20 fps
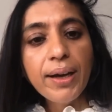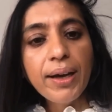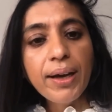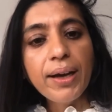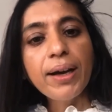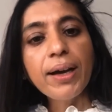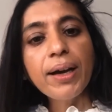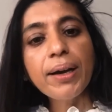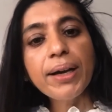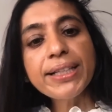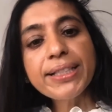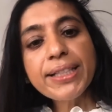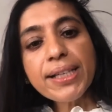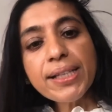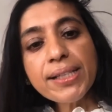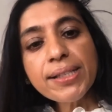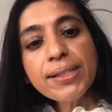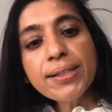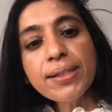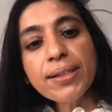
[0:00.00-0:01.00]
It
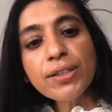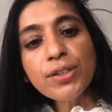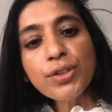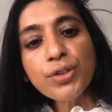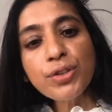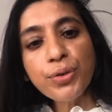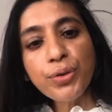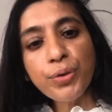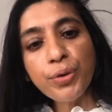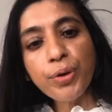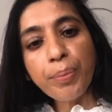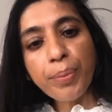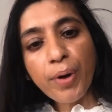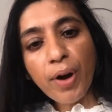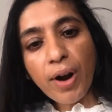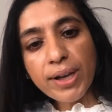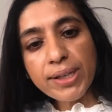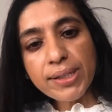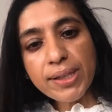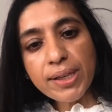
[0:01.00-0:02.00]
does this through a
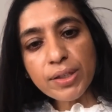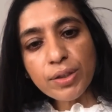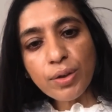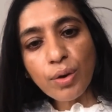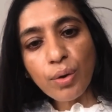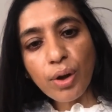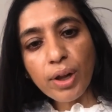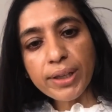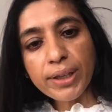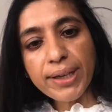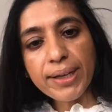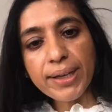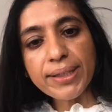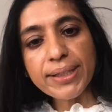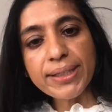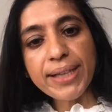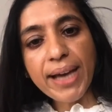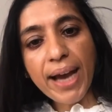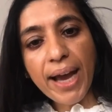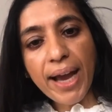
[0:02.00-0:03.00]
process called as
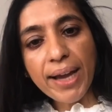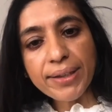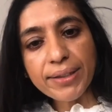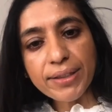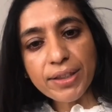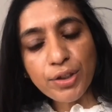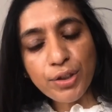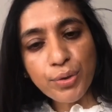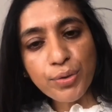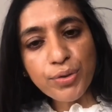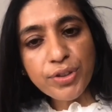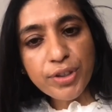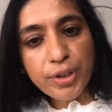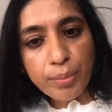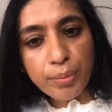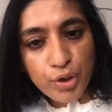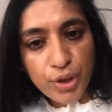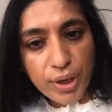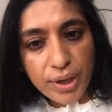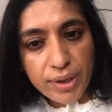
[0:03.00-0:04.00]
diet-induced
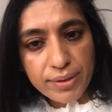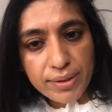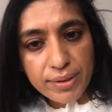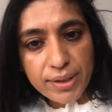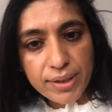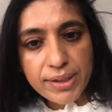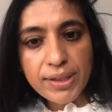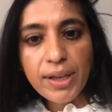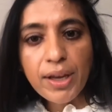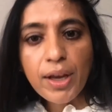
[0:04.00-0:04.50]
thermogenesis,